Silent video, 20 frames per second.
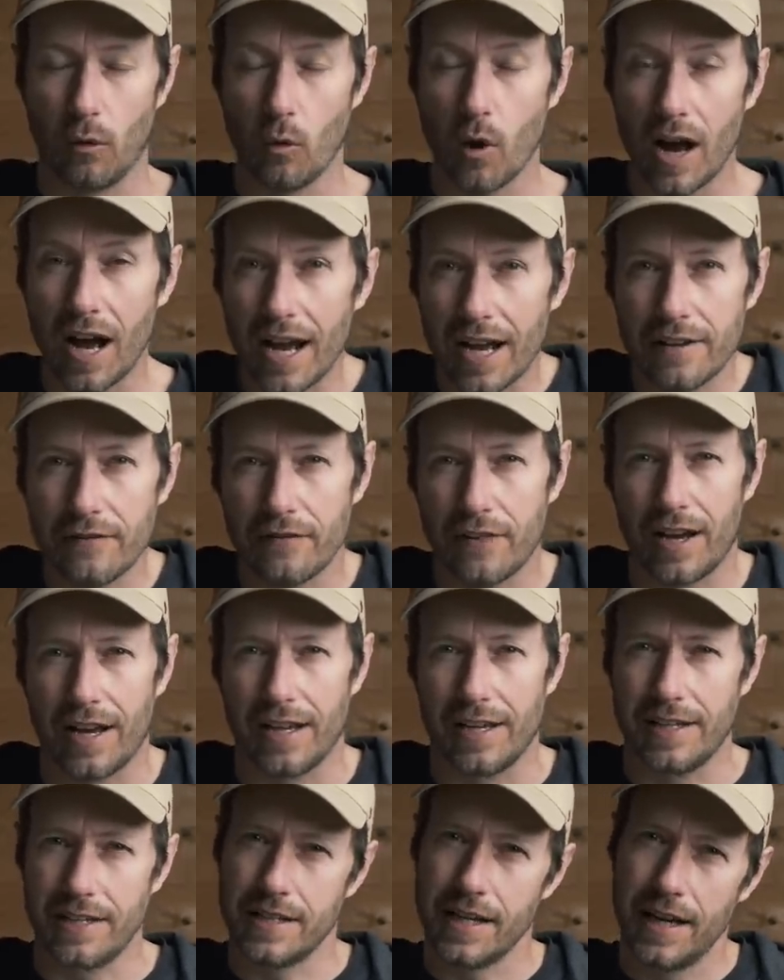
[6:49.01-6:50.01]
And what I
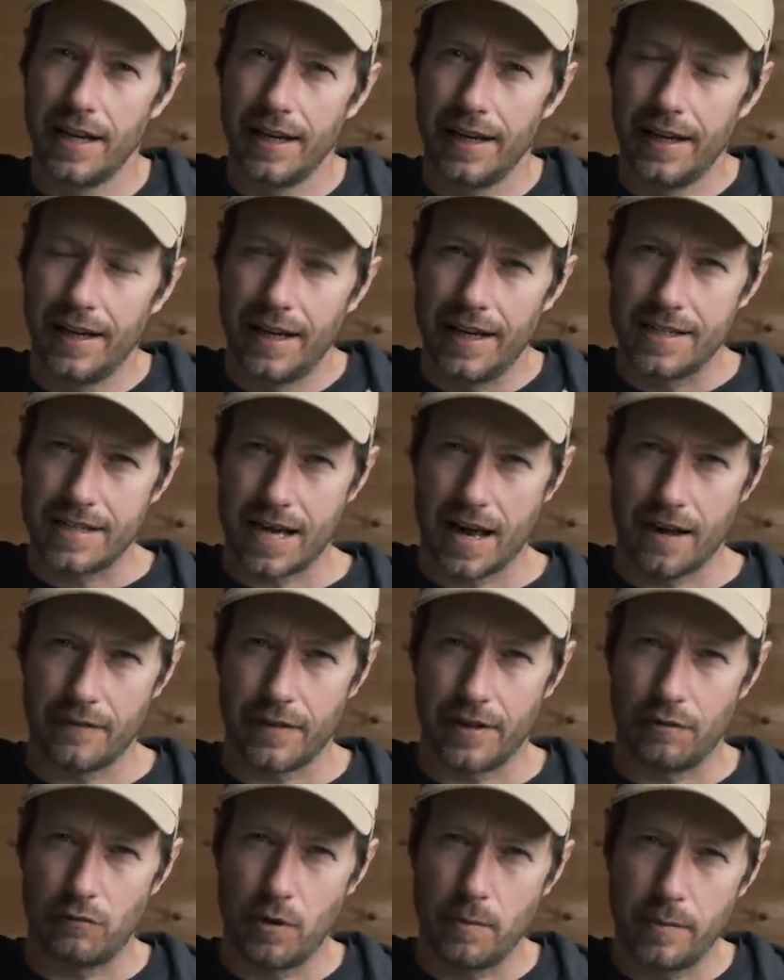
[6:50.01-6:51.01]
find is
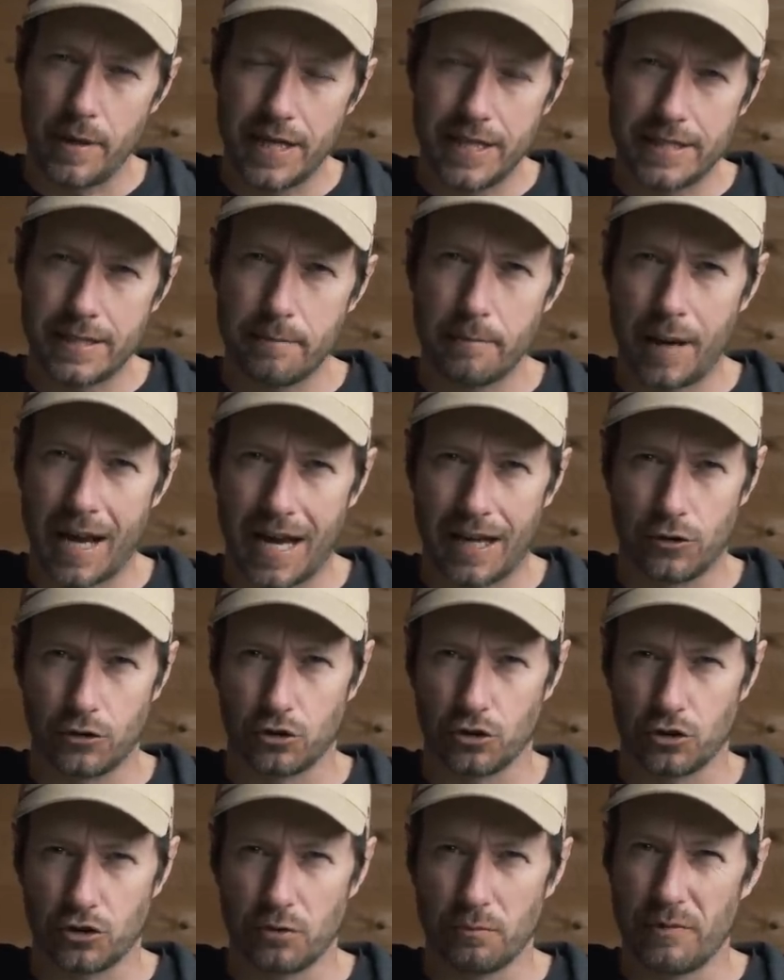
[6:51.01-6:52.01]
having repeating
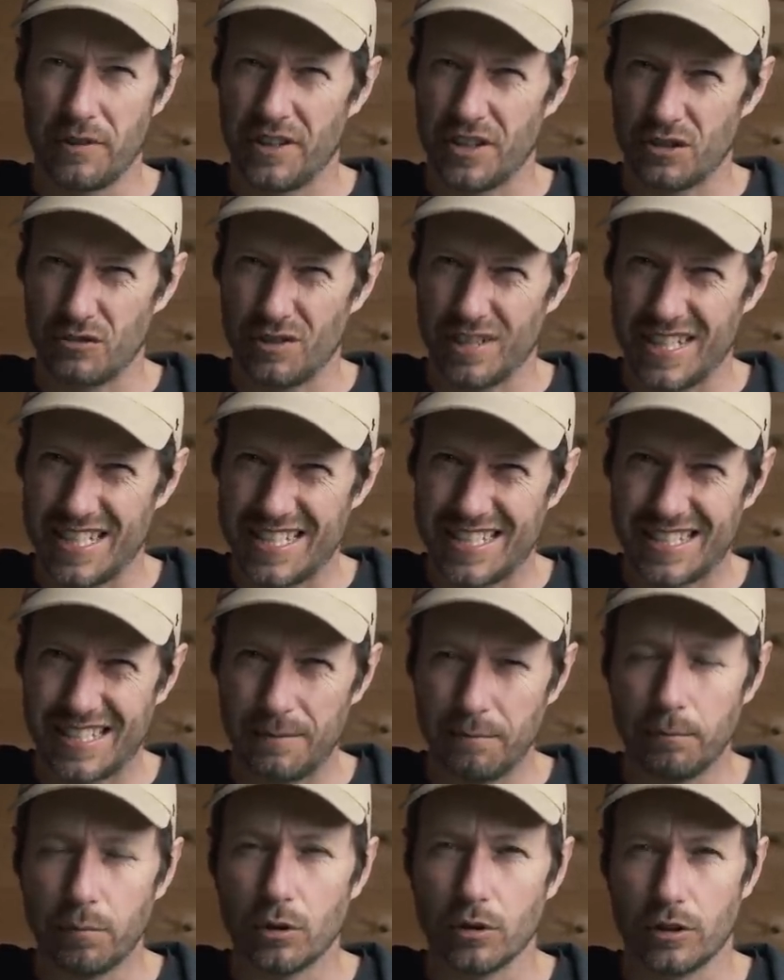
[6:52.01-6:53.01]
patterns or something that's really
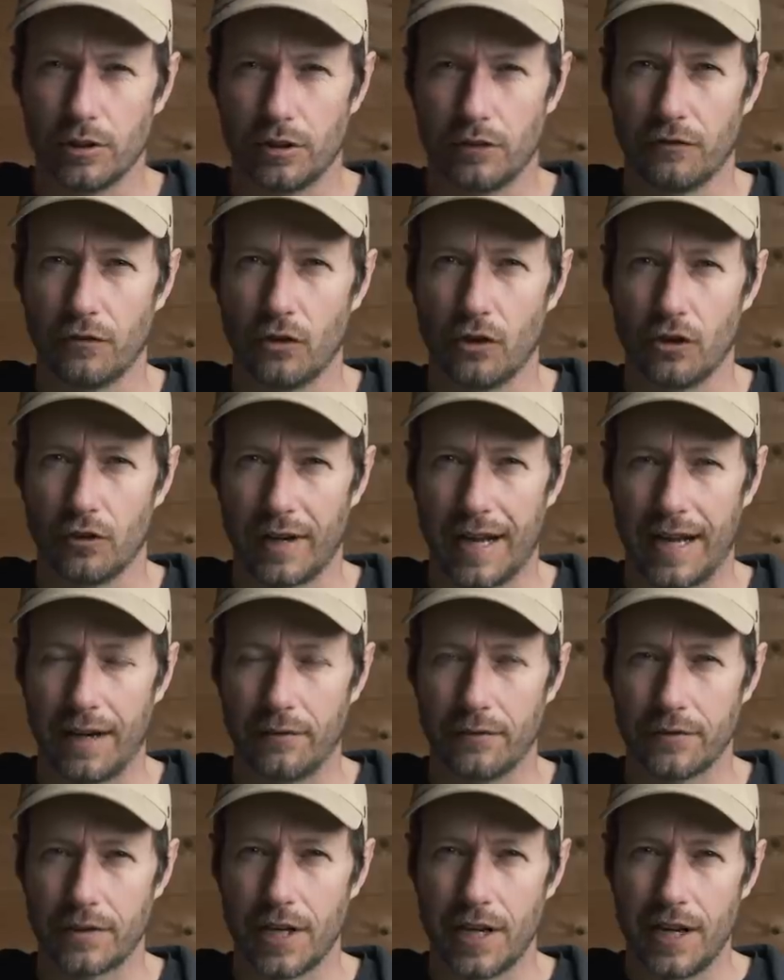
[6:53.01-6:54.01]
simple in the
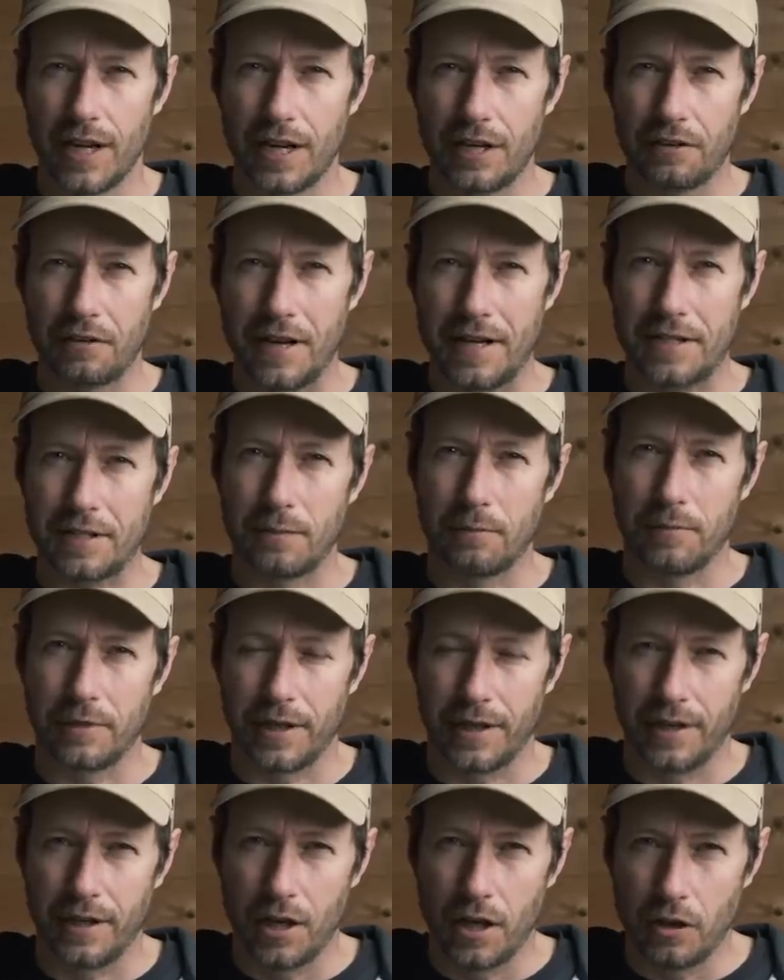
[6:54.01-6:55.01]
foreground creates
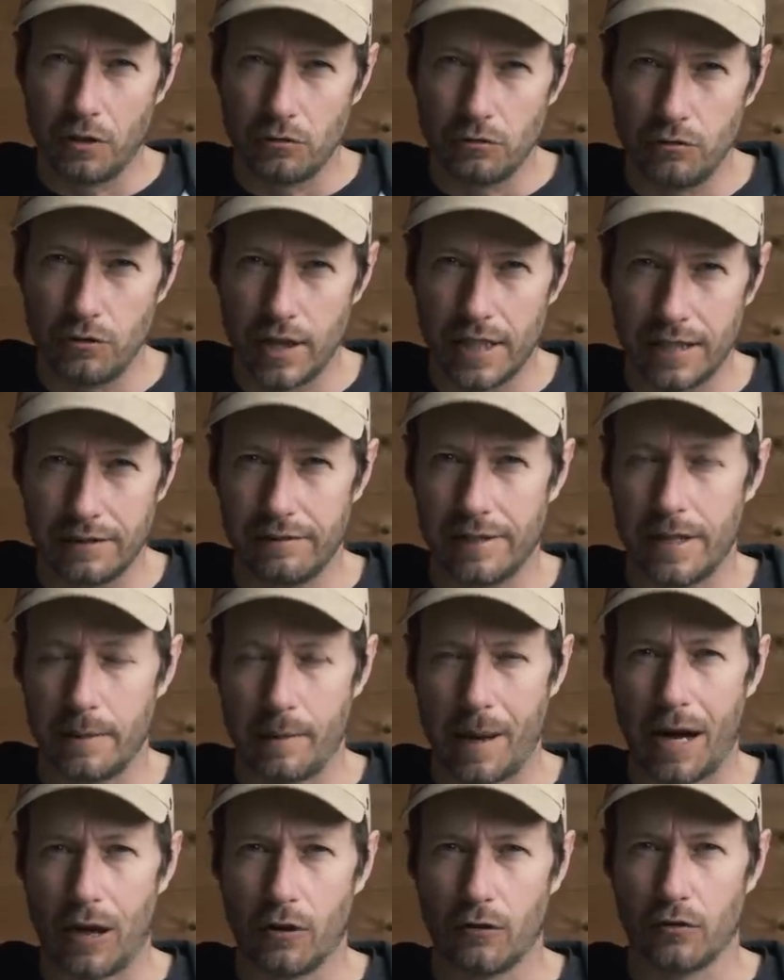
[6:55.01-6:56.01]
something really, really
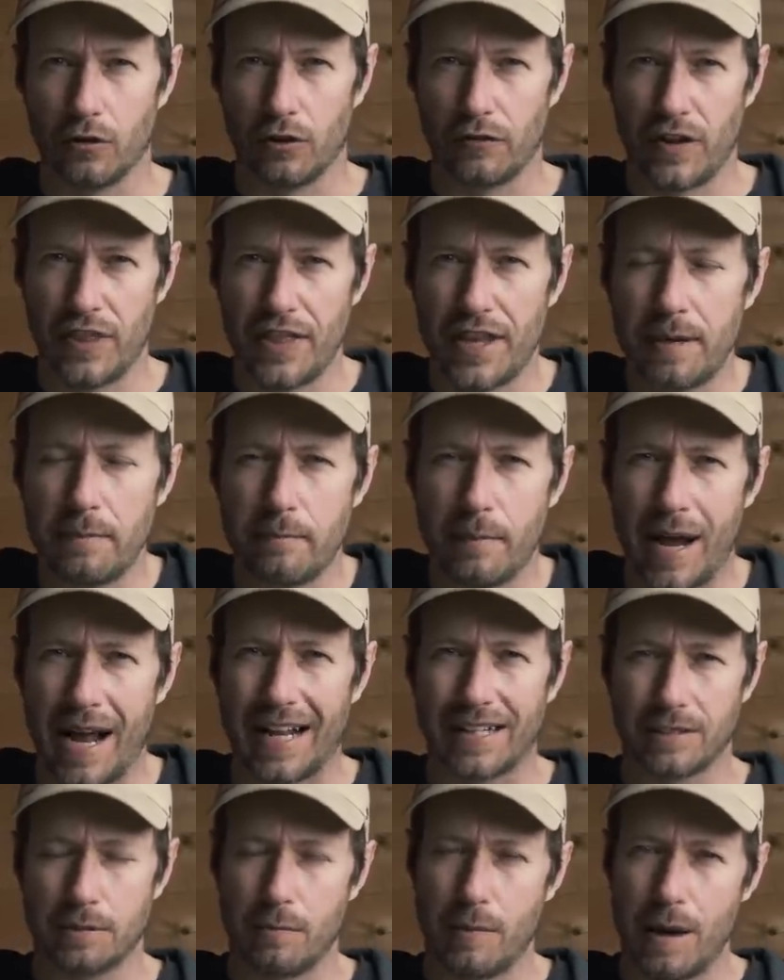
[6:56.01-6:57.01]
powerful. If I think back